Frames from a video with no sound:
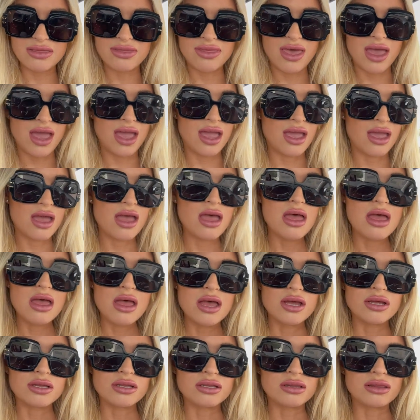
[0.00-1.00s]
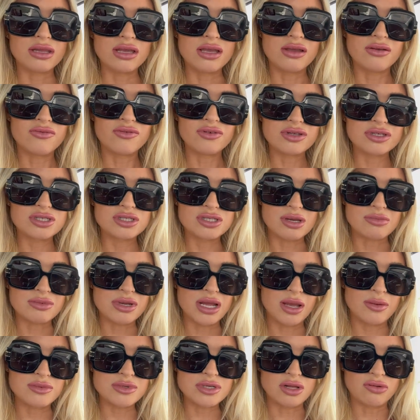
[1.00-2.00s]
They leave
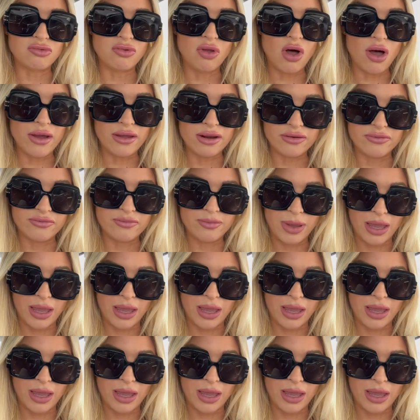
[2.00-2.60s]
sometimes a lot of